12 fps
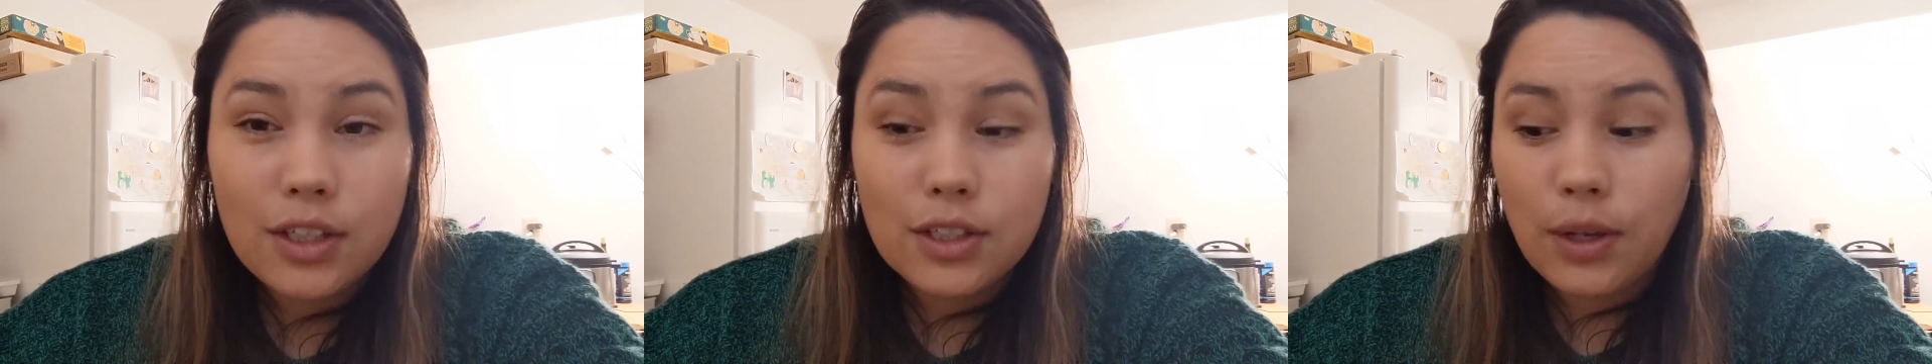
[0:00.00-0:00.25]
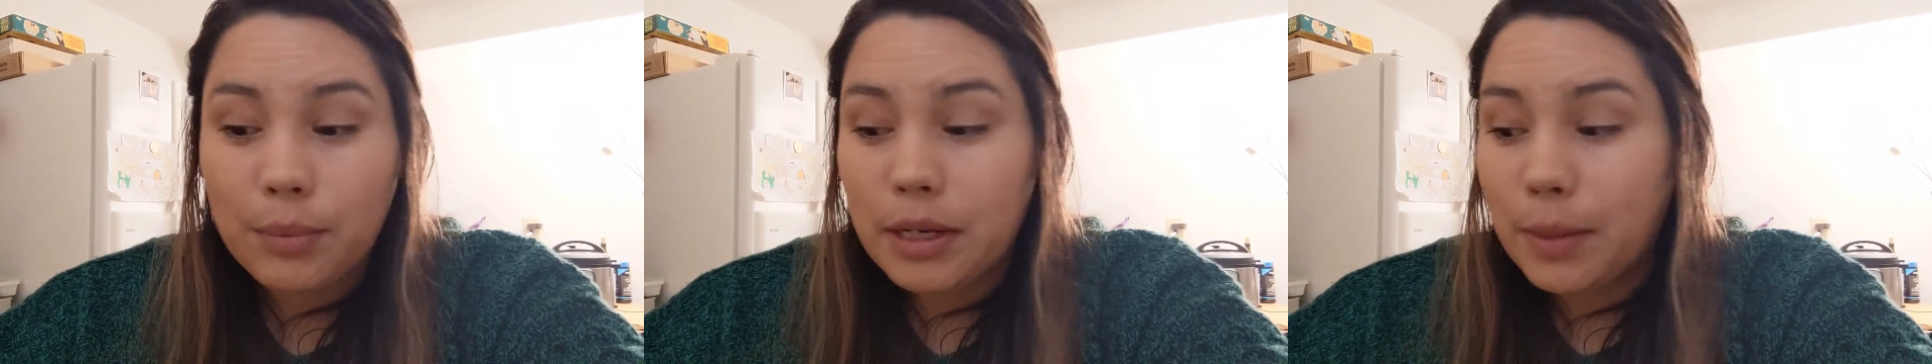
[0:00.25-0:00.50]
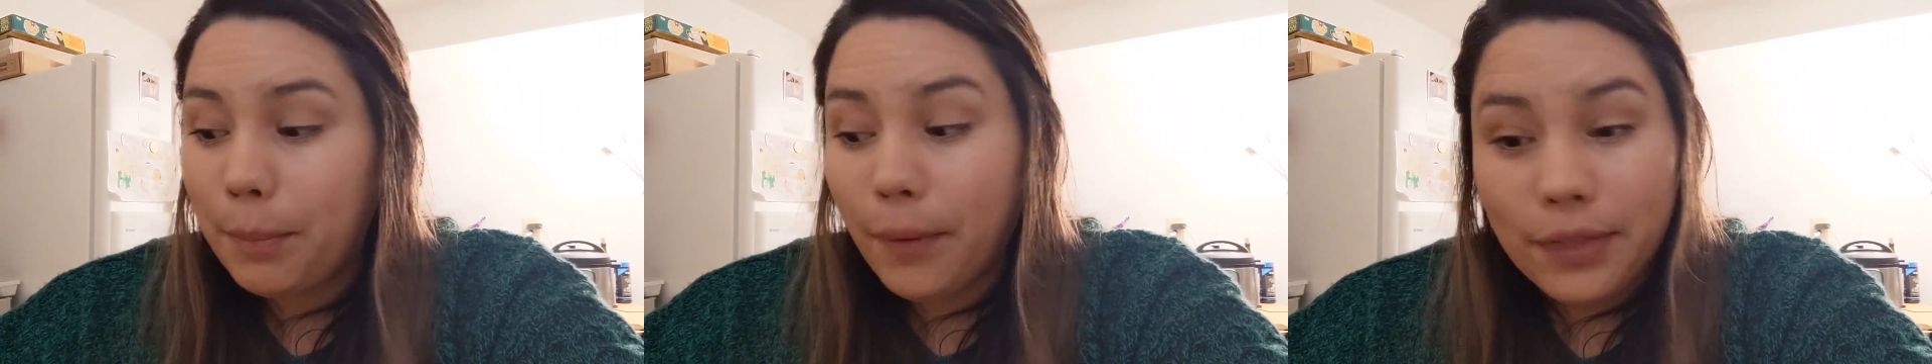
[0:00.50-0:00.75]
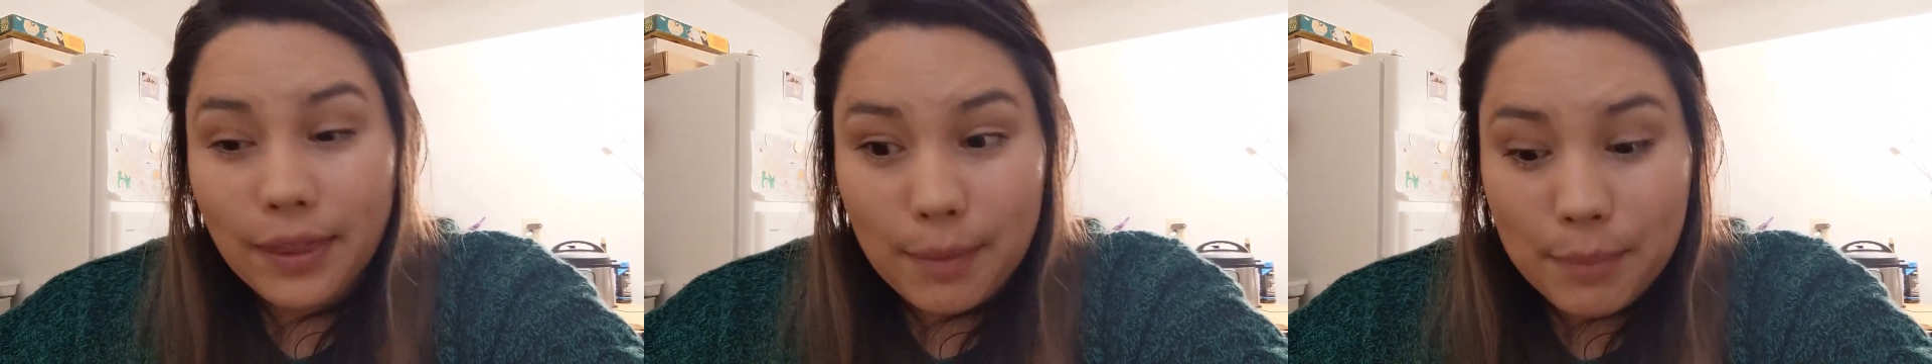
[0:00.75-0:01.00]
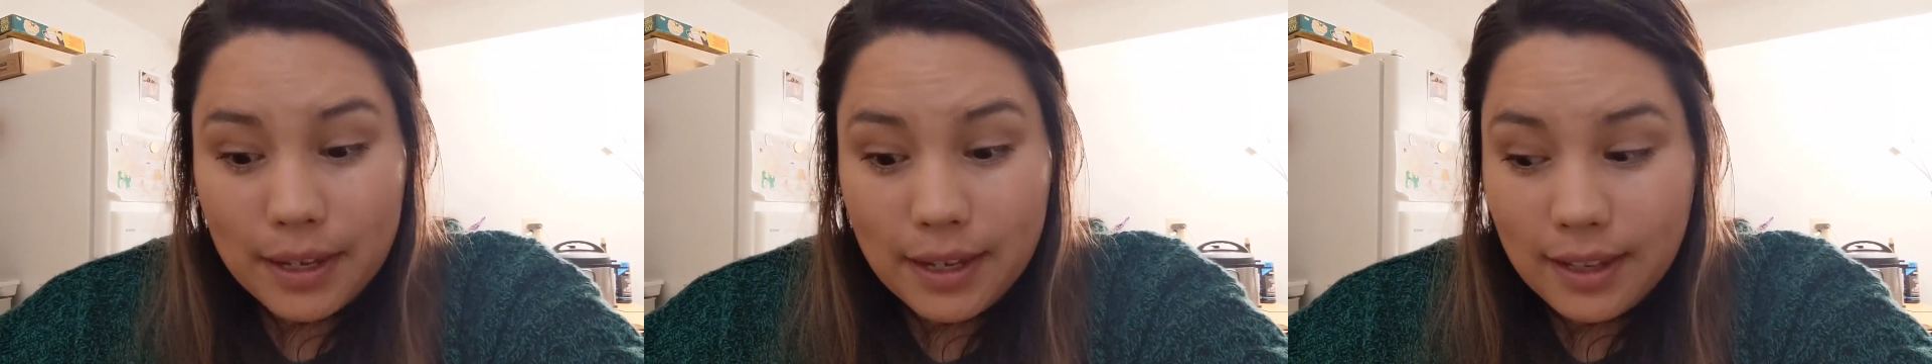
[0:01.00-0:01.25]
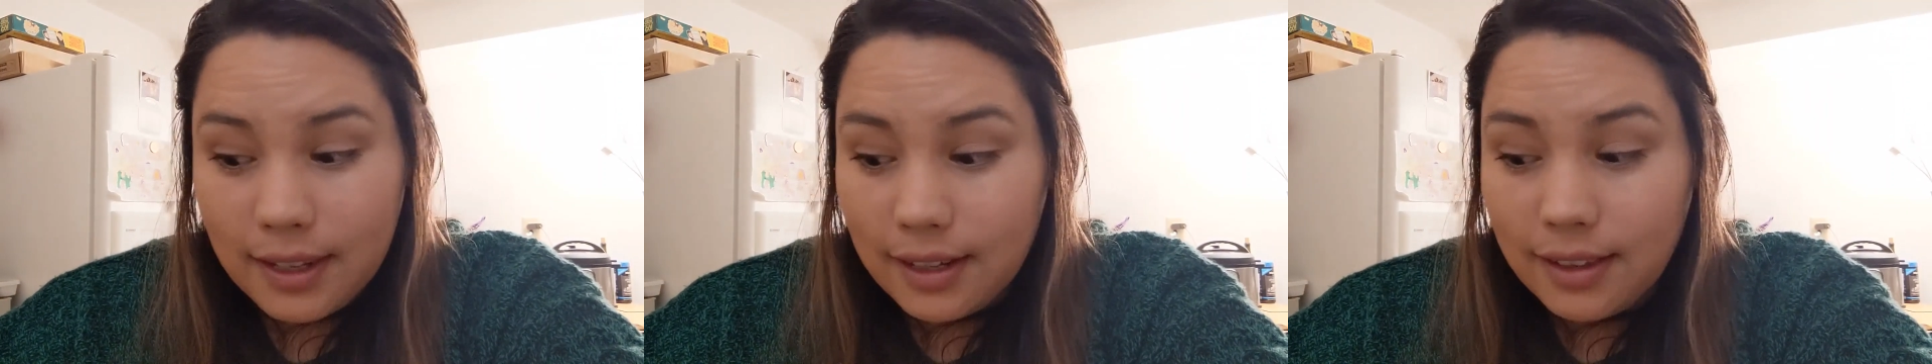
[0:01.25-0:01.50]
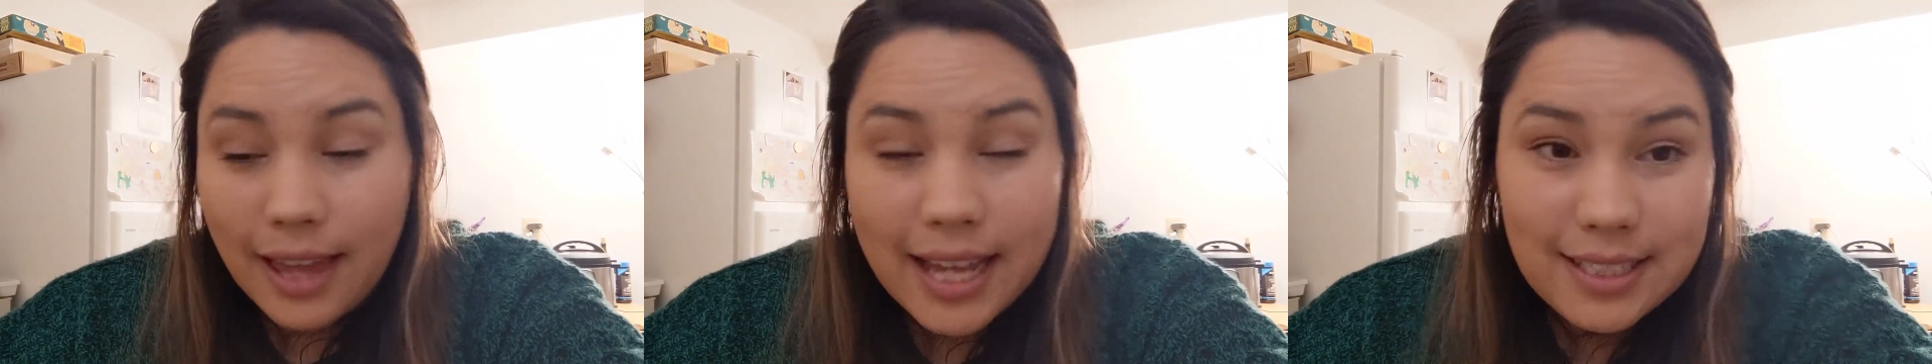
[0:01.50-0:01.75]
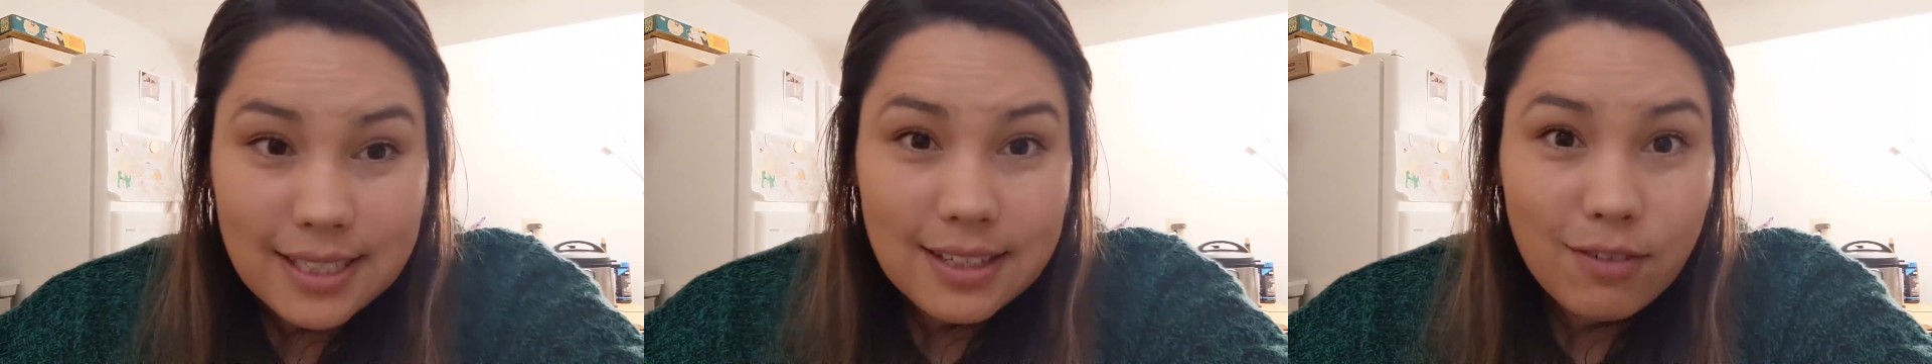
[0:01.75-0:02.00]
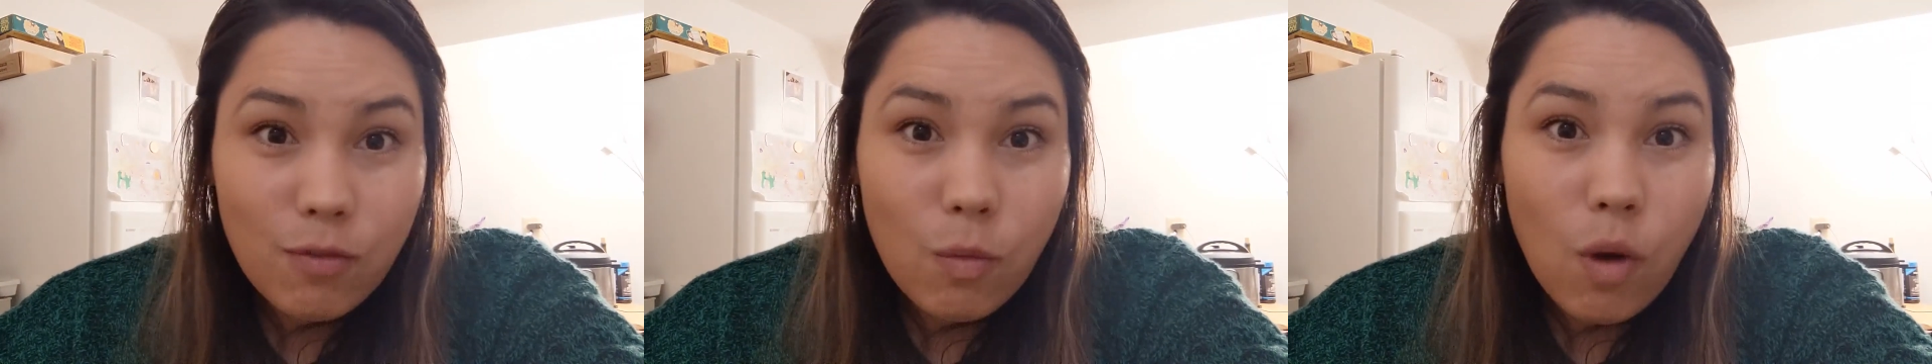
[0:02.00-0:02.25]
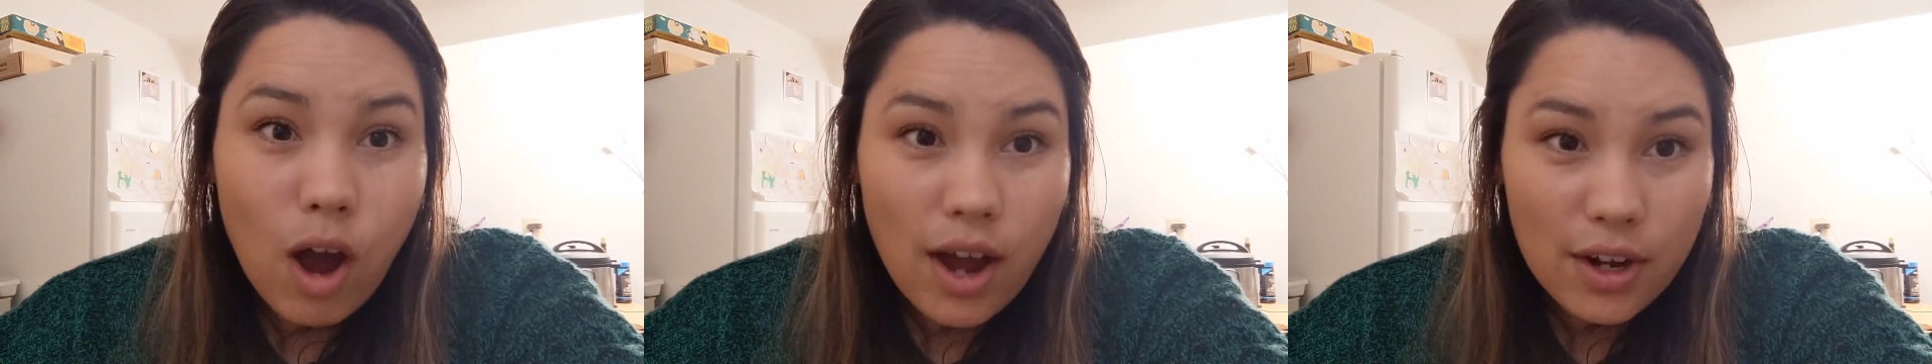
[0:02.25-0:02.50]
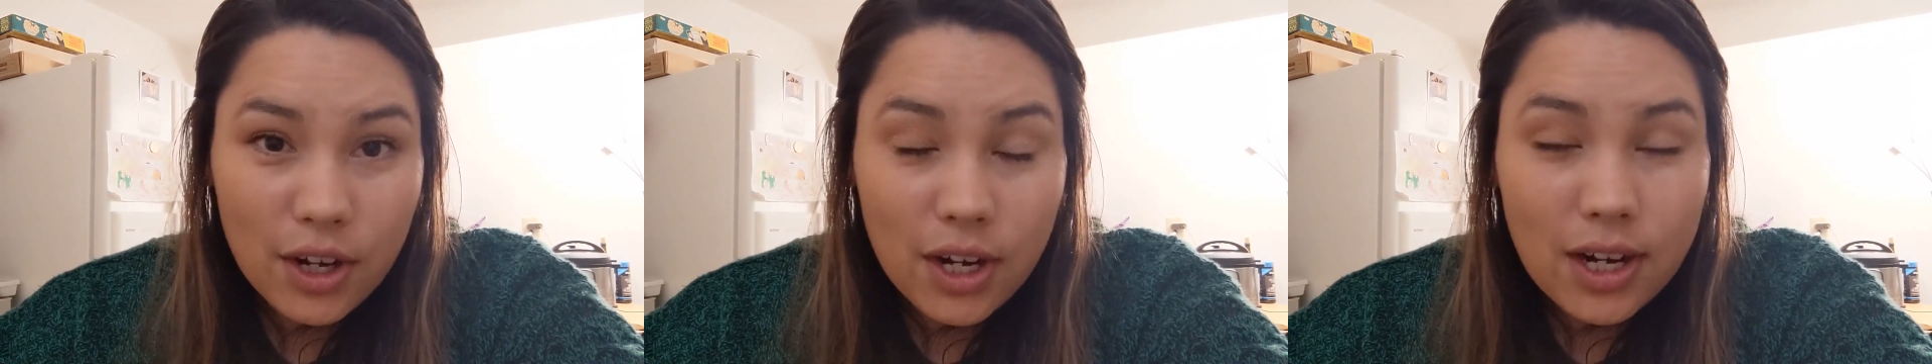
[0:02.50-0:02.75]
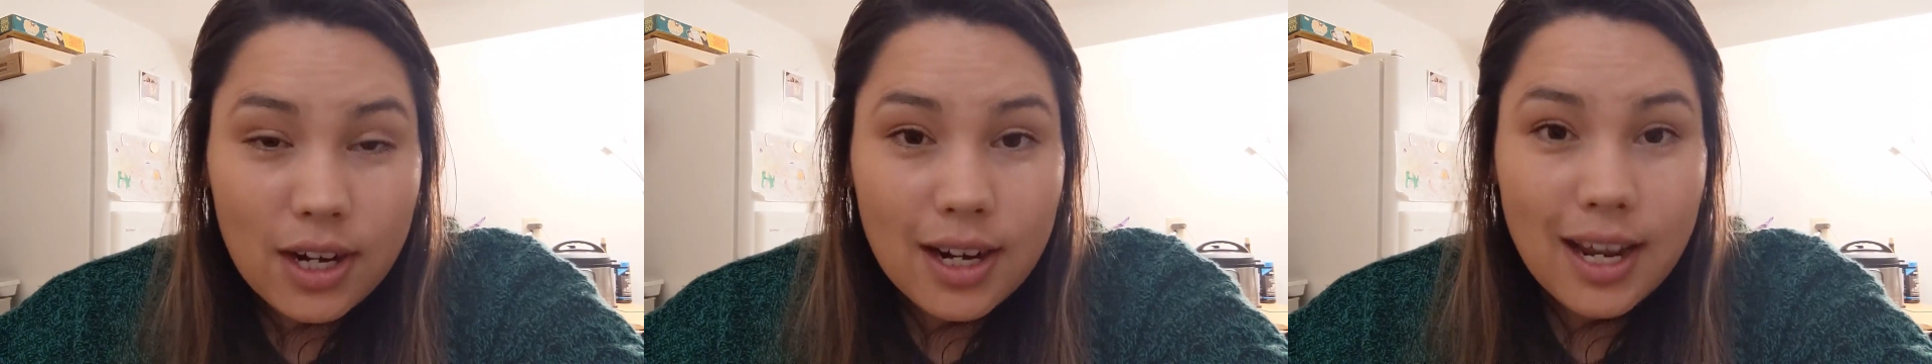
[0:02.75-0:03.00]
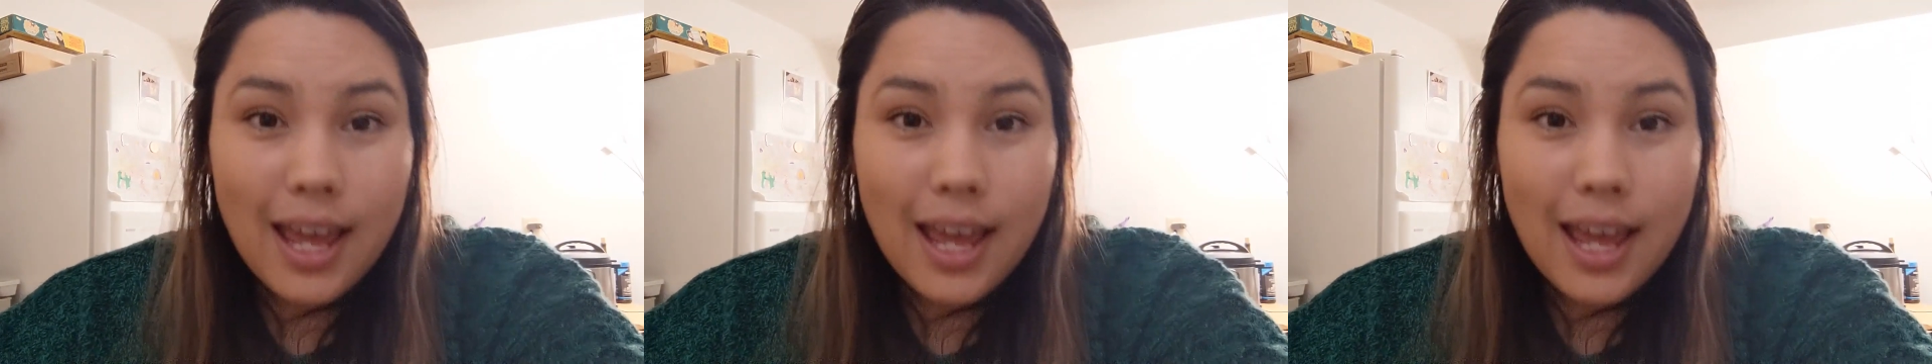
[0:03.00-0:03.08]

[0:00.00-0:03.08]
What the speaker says: So I'm going to put them in glasses of water,